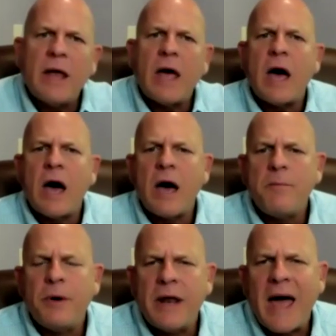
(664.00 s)
uh,
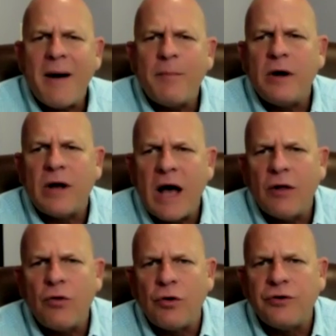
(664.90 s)
but how much? How
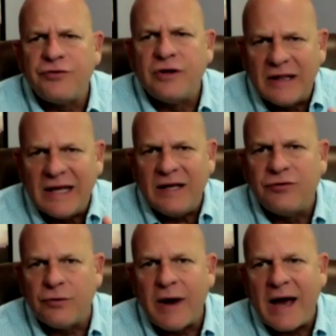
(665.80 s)
long is the
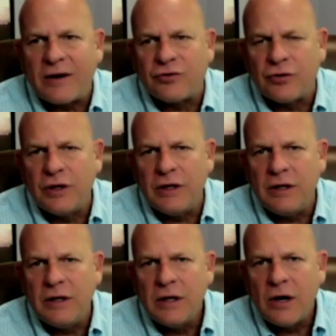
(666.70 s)
laser
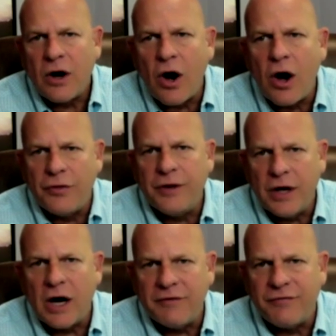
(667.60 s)
actually on the
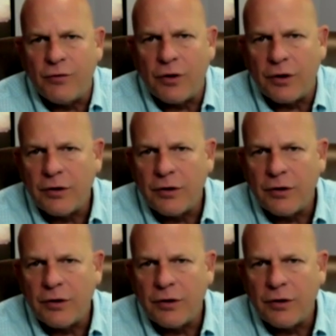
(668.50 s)
eye for?